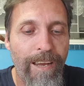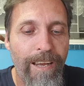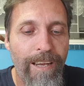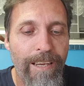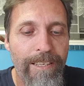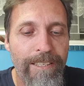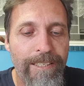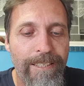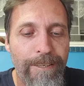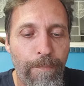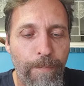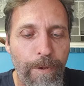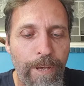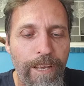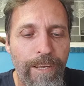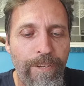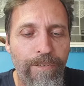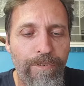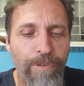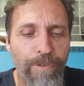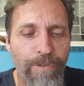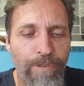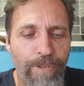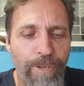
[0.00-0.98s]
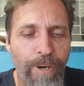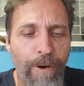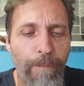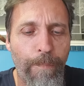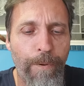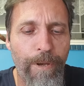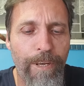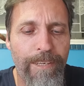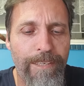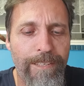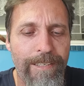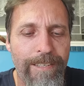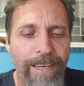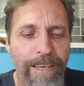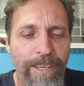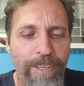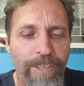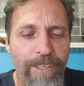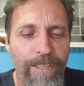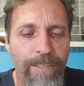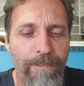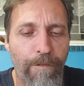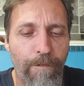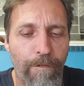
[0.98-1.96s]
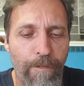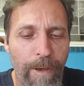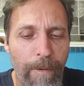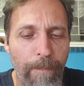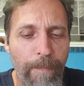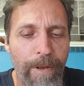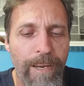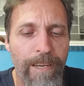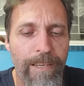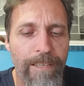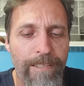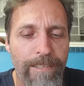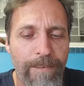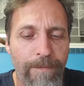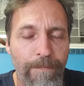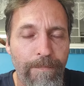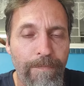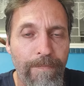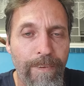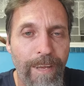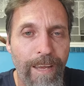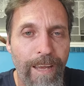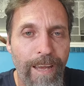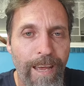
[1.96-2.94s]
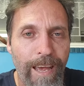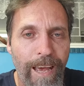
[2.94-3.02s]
speak to topics such as feminism